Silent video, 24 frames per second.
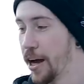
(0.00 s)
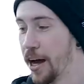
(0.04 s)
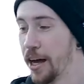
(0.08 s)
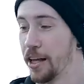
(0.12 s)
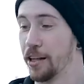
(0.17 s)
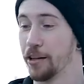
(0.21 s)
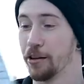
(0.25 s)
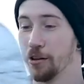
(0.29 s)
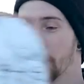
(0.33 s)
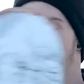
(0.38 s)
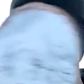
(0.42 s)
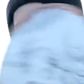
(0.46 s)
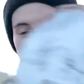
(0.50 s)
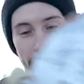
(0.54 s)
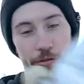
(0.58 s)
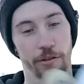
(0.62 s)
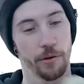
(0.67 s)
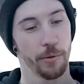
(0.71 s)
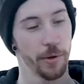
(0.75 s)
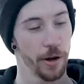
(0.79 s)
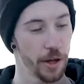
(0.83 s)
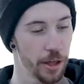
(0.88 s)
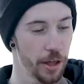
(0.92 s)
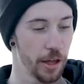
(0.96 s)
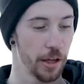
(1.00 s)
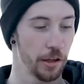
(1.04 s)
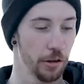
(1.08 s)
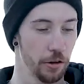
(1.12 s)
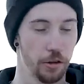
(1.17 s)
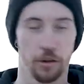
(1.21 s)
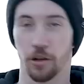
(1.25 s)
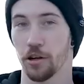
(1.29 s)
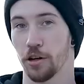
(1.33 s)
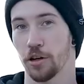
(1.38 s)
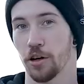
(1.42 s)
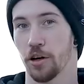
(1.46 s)
I love the way they
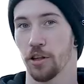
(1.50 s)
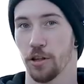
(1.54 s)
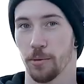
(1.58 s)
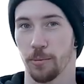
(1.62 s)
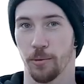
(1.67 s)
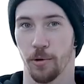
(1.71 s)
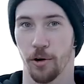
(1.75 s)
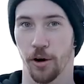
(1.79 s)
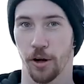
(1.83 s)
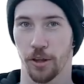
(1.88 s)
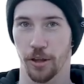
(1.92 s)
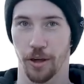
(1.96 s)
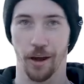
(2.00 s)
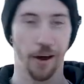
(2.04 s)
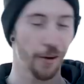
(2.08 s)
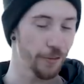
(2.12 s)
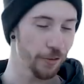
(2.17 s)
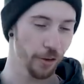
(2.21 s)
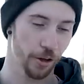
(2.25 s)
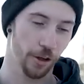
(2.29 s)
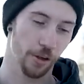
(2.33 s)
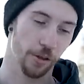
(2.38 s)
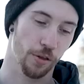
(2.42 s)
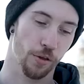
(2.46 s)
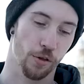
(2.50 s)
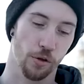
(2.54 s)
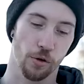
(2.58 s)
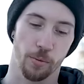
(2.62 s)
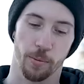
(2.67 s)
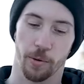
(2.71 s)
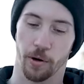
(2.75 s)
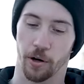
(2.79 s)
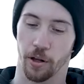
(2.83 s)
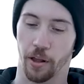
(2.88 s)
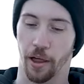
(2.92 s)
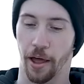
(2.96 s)
look on the board. They have like a
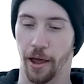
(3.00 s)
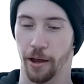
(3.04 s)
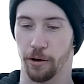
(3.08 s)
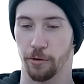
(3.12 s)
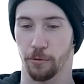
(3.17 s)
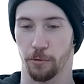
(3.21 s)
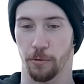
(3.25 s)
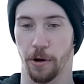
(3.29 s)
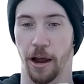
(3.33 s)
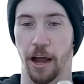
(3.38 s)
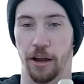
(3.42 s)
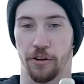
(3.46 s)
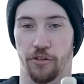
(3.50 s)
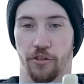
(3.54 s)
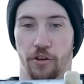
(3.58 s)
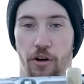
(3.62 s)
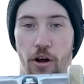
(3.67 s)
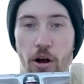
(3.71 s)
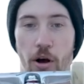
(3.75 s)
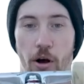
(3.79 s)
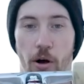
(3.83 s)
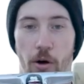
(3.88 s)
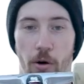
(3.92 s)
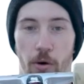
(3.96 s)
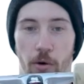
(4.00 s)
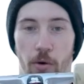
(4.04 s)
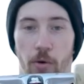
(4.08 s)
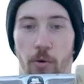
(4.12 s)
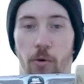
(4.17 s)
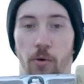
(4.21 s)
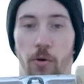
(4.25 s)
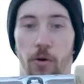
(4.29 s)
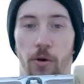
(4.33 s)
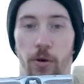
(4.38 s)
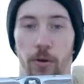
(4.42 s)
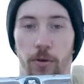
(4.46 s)
super like retro
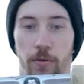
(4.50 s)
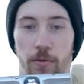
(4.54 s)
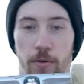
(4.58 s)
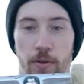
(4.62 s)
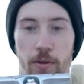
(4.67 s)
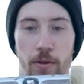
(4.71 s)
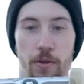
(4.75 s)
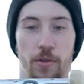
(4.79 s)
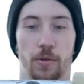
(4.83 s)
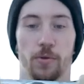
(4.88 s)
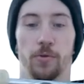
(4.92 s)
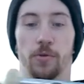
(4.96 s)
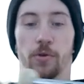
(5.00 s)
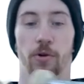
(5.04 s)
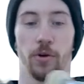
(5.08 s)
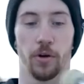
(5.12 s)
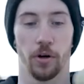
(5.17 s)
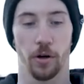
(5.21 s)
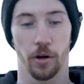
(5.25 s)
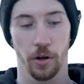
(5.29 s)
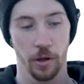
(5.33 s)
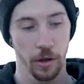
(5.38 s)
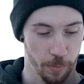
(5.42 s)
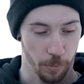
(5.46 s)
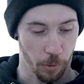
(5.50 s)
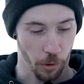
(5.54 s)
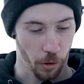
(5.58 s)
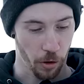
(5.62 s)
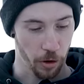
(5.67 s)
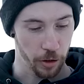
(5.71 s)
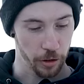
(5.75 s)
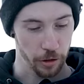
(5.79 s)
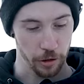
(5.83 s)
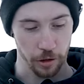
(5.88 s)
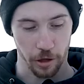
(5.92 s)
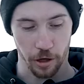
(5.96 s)
old school
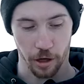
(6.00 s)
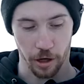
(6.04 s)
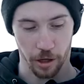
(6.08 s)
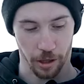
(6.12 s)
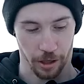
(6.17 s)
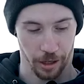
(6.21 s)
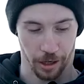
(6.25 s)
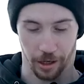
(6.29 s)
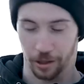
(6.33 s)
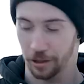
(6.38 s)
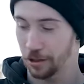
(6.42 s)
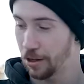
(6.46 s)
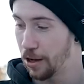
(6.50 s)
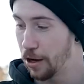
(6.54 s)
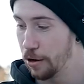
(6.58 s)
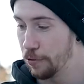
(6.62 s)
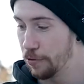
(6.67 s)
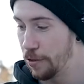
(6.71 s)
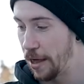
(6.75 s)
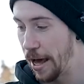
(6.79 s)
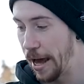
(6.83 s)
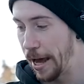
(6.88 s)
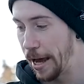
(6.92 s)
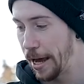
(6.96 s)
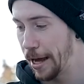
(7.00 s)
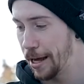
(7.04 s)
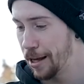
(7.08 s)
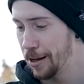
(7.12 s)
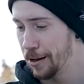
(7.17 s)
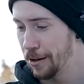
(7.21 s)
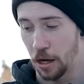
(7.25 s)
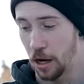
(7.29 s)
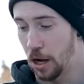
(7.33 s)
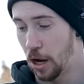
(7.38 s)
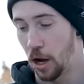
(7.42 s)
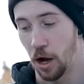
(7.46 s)
board look, and I love that.
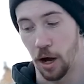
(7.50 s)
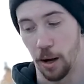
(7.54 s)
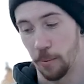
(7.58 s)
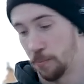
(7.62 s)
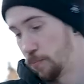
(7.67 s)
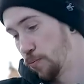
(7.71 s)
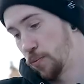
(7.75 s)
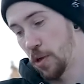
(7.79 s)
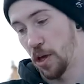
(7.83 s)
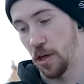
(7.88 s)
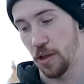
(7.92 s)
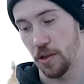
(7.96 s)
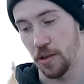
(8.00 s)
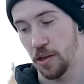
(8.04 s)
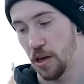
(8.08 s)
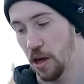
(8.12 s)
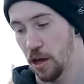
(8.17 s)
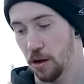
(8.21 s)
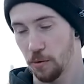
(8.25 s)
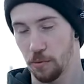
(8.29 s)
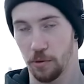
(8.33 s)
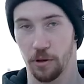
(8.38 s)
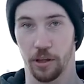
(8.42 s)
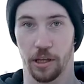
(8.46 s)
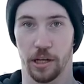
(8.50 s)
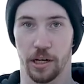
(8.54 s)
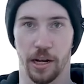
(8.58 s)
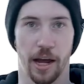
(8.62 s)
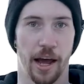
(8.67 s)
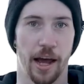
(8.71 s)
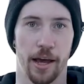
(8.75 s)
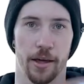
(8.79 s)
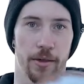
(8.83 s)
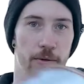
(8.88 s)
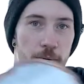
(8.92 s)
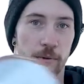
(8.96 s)
They skate really
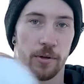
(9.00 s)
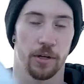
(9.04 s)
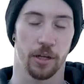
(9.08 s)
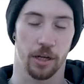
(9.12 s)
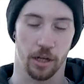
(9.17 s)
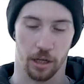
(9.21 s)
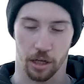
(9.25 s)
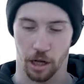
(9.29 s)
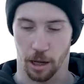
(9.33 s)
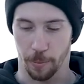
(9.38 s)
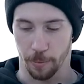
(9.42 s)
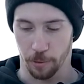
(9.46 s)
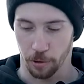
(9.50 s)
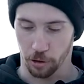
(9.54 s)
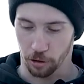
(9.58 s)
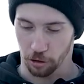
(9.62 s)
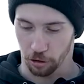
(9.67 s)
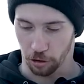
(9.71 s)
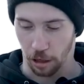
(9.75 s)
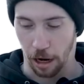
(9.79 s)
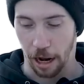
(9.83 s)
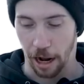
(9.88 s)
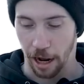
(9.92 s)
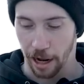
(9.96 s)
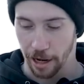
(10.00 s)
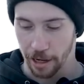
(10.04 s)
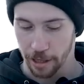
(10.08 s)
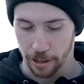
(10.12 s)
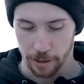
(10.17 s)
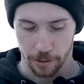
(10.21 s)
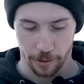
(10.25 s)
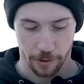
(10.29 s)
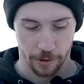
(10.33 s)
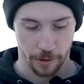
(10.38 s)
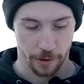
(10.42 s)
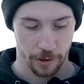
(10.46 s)
nice. We did a couple
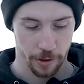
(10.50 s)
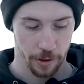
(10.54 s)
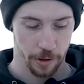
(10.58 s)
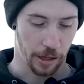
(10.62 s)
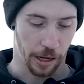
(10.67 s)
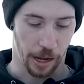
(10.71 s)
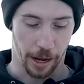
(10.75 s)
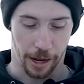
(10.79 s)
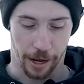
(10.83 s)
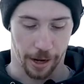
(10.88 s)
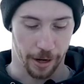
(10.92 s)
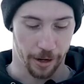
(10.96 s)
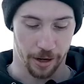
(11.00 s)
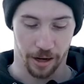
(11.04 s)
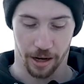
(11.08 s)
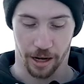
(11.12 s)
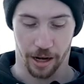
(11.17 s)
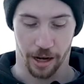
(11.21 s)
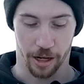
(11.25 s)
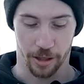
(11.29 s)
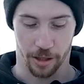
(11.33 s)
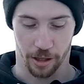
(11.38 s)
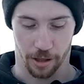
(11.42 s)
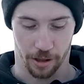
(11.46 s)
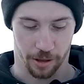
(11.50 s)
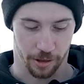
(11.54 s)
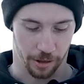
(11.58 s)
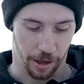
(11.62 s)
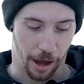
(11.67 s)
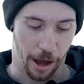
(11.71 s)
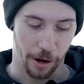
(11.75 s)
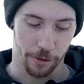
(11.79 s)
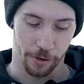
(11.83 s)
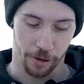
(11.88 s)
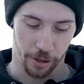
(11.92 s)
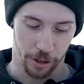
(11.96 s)
grinds, and they
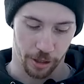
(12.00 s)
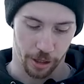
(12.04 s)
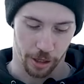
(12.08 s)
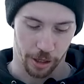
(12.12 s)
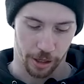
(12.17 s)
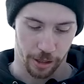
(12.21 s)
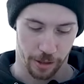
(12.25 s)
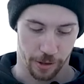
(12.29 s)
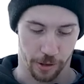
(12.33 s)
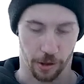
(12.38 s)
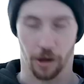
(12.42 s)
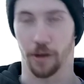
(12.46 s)
slide really nice.